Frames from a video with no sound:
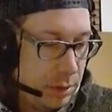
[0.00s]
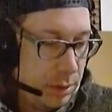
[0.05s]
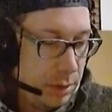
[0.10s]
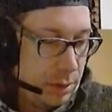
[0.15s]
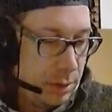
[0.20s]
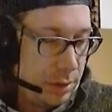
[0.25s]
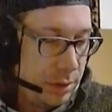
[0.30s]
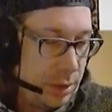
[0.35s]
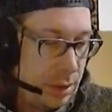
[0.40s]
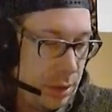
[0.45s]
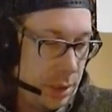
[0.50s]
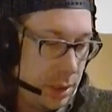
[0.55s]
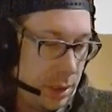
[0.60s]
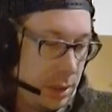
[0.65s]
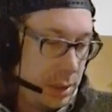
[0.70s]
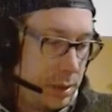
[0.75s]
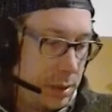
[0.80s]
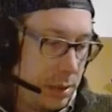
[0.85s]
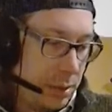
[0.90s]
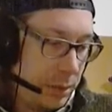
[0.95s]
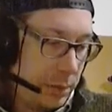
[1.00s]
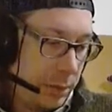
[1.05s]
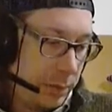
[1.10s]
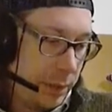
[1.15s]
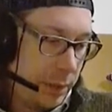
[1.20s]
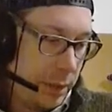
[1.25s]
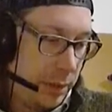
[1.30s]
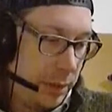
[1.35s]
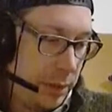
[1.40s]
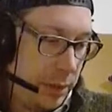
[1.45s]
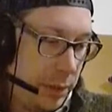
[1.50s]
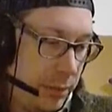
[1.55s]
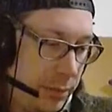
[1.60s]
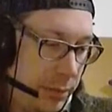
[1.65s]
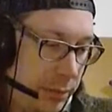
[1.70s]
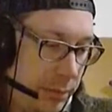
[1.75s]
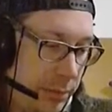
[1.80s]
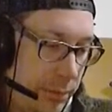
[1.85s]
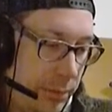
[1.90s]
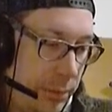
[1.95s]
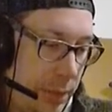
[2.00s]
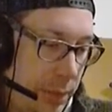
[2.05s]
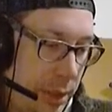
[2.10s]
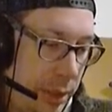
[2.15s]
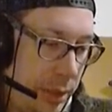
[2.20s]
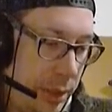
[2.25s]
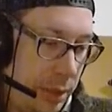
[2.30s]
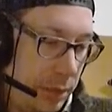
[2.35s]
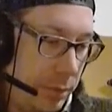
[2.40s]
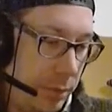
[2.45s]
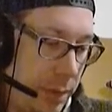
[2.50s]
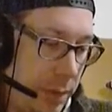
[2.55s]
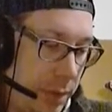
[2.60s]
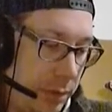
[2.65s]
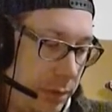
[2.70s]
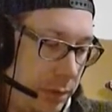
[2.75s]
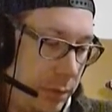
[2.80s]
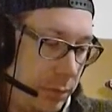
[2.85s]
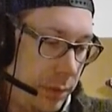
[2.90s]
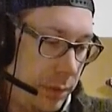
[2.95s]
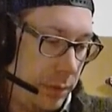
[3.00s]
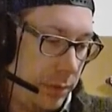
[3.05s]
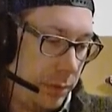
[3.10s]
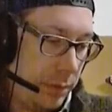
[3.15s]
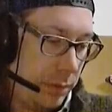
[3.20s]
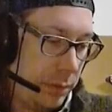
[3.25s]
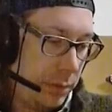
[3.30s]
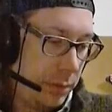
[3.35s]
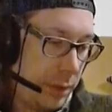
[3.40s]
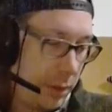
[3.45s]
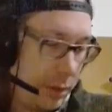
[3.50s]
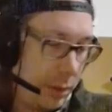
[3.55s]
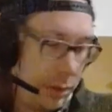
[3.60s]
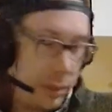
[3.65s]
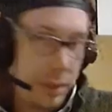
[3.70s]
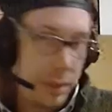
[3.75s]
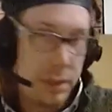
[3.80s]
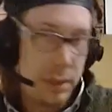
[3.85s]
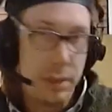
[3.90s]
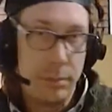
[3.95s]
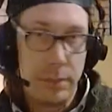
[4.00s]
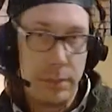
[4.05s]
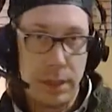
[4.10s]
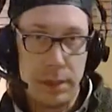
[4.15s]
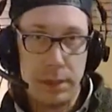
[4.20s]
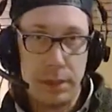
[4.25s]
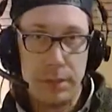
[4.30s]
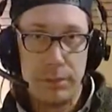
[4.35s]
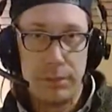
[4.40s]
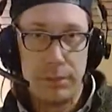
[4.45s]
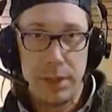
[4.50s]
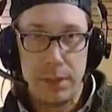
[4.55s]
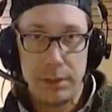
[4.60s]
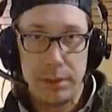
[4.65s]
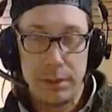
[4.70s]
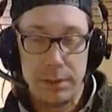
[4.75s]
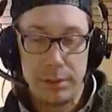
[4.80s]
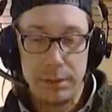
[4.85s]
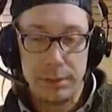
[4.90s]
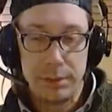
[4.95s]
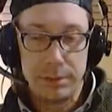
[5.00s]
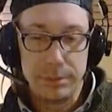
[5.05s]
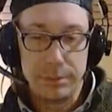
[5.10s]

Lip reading: size a little bit, up from 8 kilobytes or whatever, and that can make it go faster.